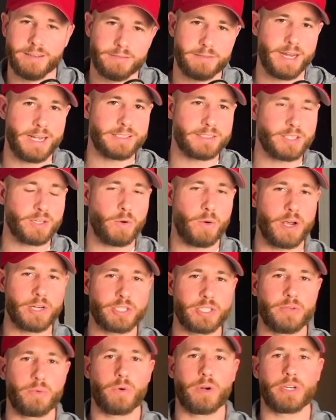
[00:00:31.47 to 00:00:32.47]
That's the
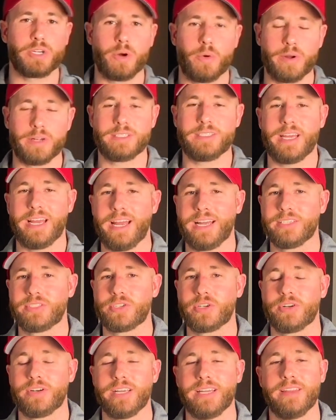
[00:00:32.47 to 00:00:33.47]
question we're going to
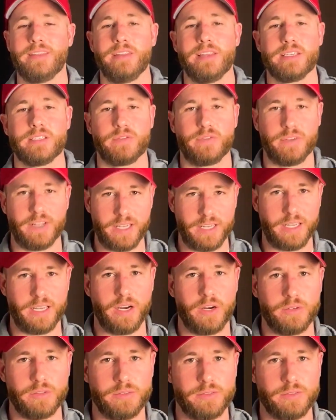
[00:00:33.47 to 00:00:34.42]
answer in this video.